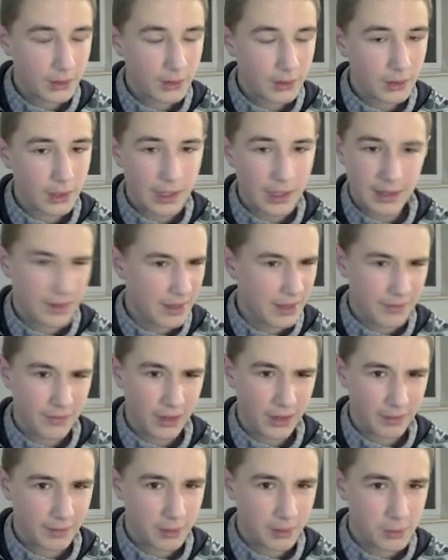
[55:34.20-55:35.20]
a
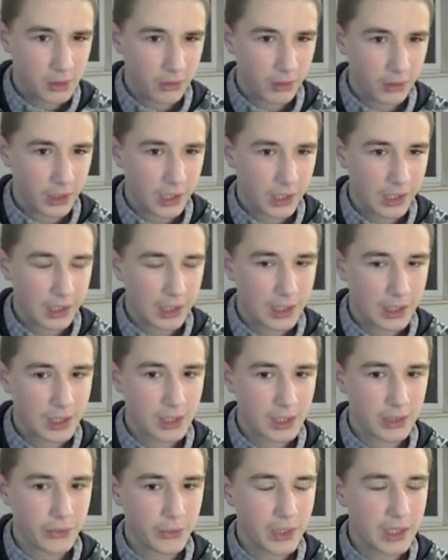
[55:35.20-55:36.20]
a5. I'm sorry, king
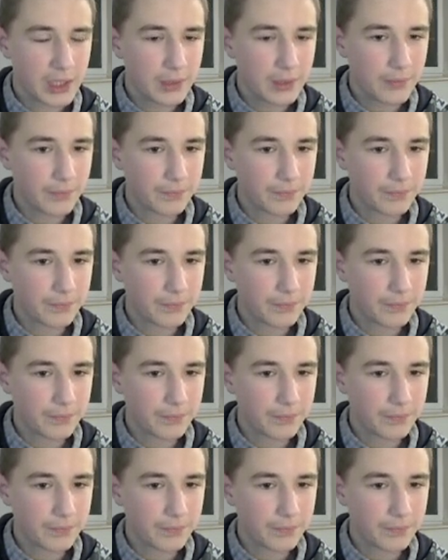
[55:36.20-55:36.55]
h3,